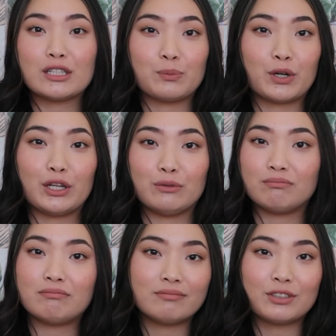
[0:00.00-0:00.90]
someone,
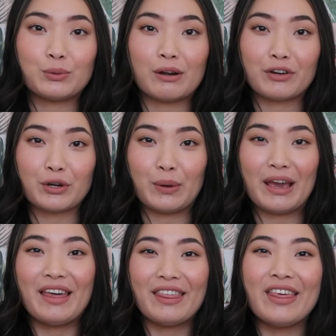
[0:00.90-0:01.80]
whoever you're
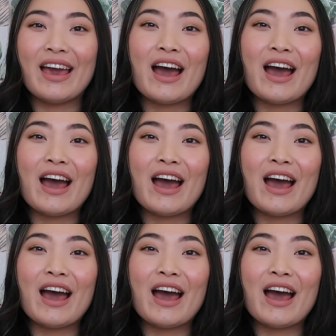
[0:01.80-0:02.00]
with,